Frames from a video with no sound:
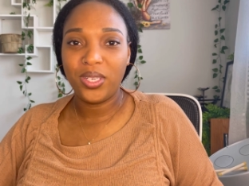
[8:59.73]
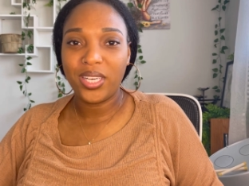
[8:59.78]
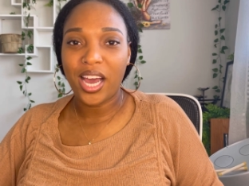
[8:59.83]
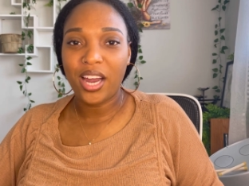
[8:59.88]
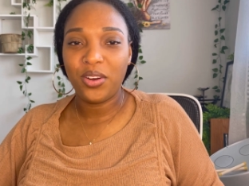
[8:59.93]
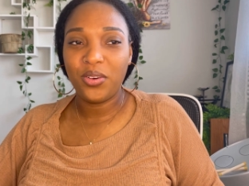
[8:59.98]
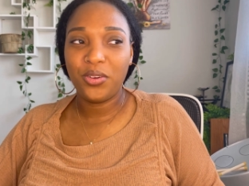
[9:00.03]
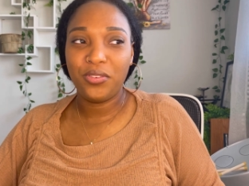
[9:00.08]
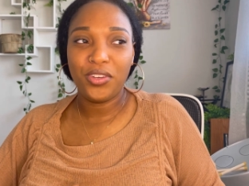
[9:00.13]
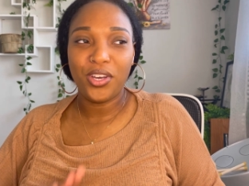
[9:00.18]
I
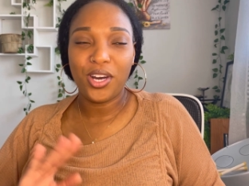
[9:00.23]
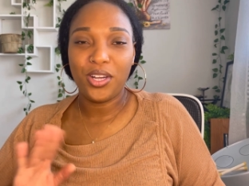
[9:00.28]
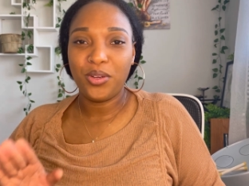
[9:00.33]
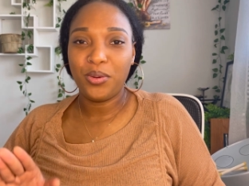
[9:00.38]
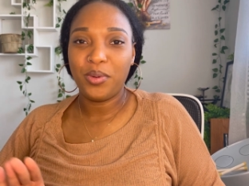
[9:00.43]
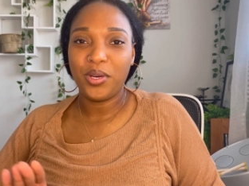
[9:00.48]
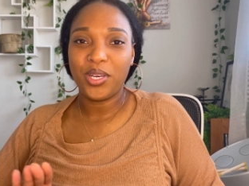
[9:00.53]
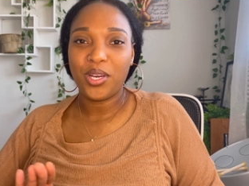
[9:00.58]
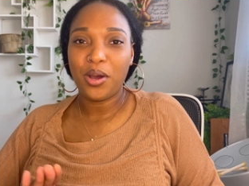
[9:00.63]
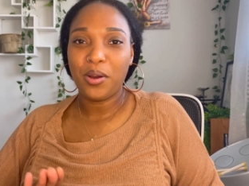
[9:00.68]
don't know if y'all know
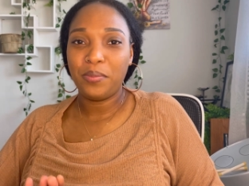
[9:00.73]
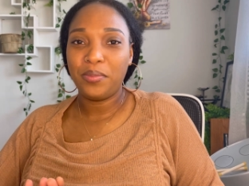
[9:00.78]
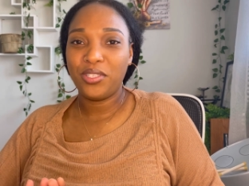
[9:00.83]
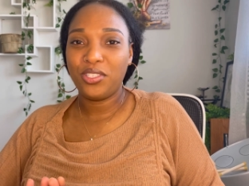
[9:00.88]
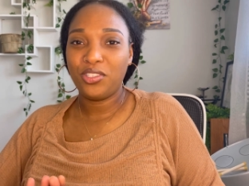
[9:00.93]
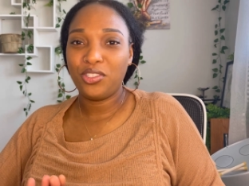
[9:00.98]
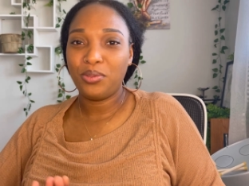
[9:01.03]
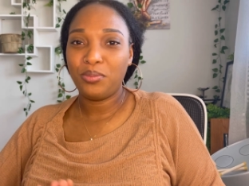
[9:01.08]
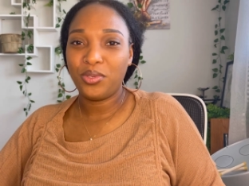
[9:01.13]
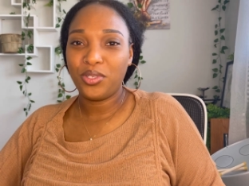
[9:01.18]
about
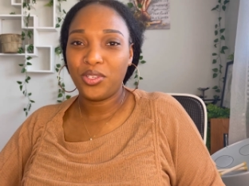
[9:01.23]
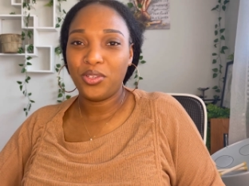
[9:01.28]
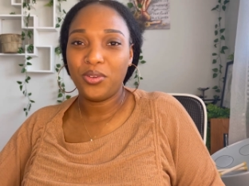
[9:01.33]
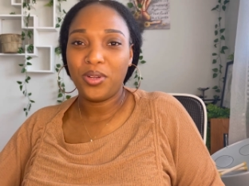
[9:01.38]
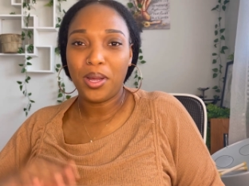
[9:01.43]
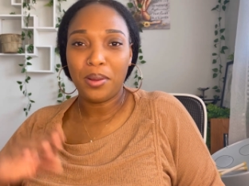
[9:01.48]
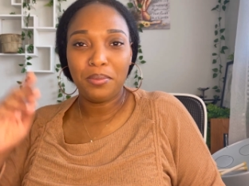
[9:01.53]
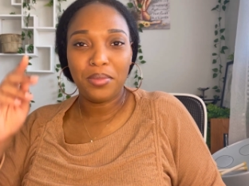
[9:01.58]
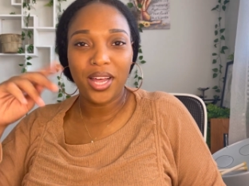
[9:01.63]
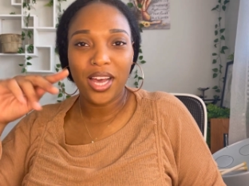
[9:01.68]
composition book, you know,
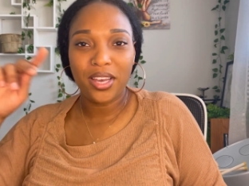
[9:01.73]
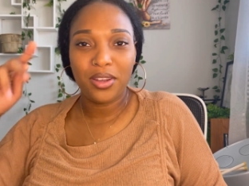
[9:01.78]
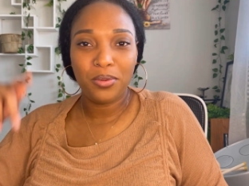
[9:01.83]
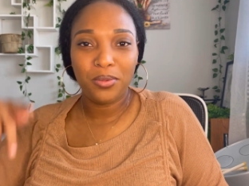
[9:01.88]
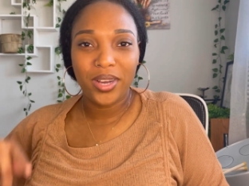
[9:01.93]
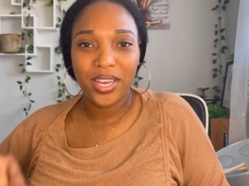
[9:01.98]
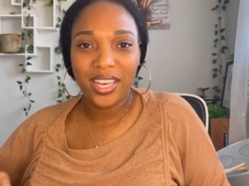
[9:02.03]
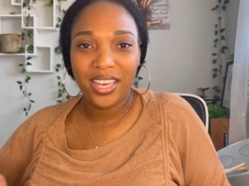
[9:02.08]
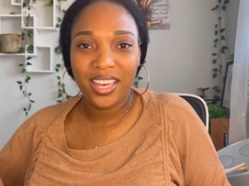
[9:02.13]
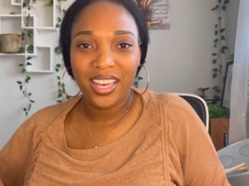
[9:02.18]
that black and
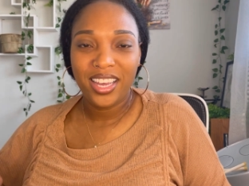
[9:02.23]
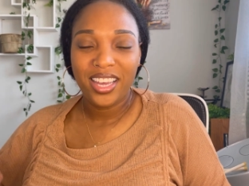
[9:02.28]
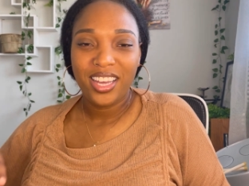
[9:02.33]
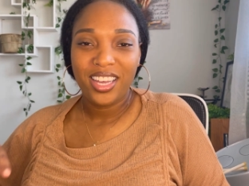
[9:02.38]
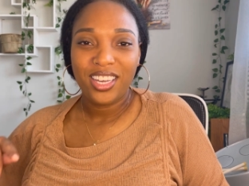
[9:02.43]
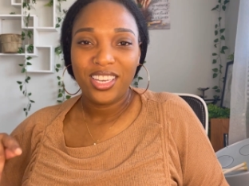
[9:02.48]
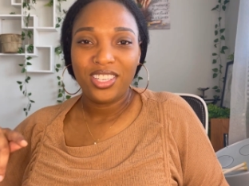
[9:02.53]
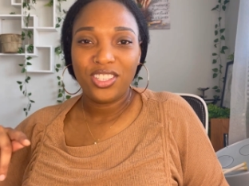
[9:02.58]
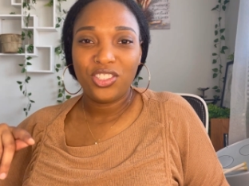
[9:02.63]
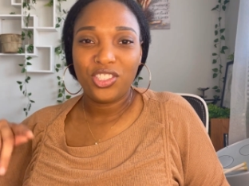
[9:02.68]
white
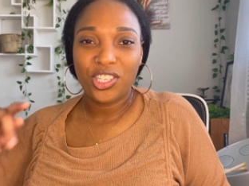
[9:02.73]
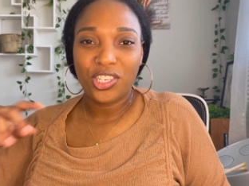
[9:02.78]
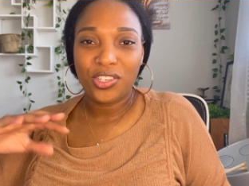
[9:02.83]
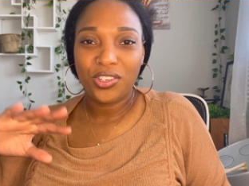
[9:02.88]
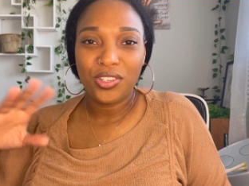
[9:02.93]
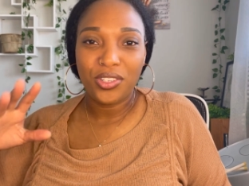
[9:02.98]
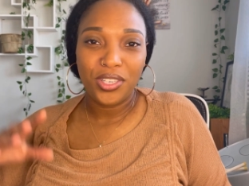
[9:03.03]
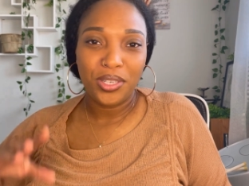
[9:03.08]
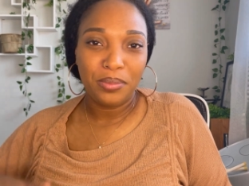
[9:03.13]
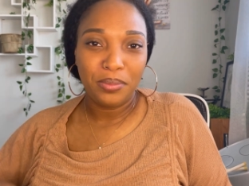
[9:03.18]
checker
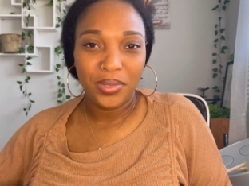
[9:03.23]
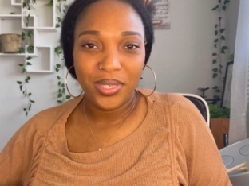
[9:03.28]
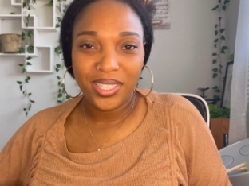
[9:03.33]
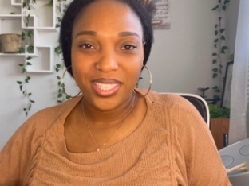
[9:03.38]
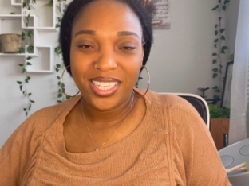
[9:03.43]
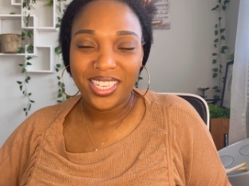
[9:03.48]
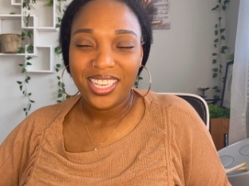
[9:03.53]
looking book.